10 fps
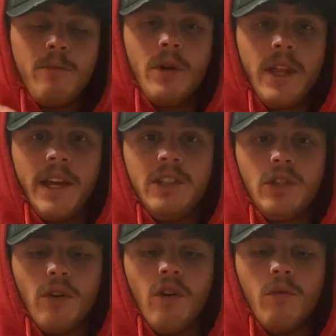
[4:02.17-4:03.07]
Put that
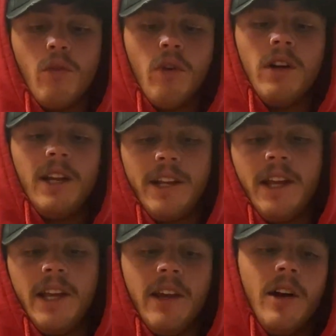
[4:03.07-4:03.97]
into the hot water, let it
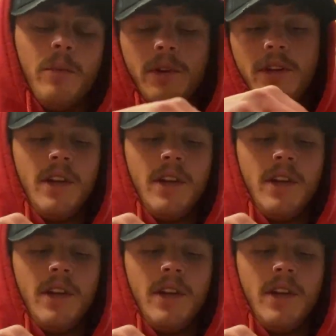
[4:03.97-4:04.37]
heat up,